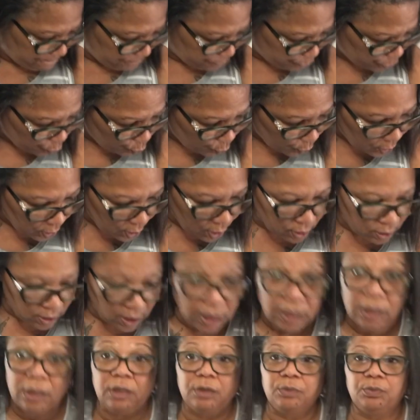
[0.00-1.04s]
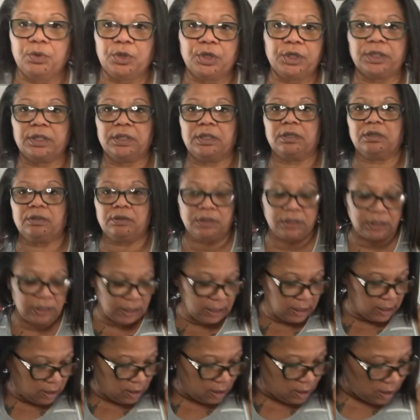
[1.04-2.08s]
work on that. I love working on it.
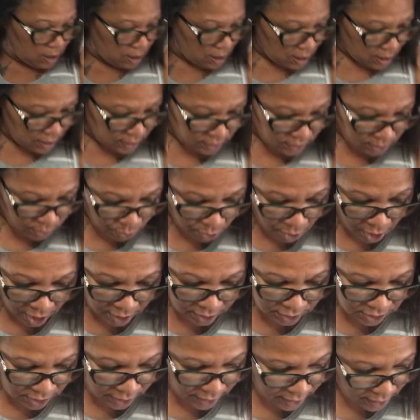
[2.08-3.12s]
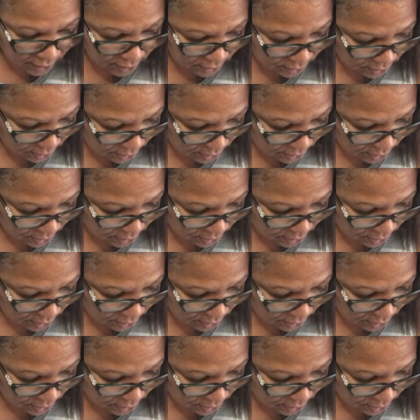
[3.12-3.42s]
It's a project that's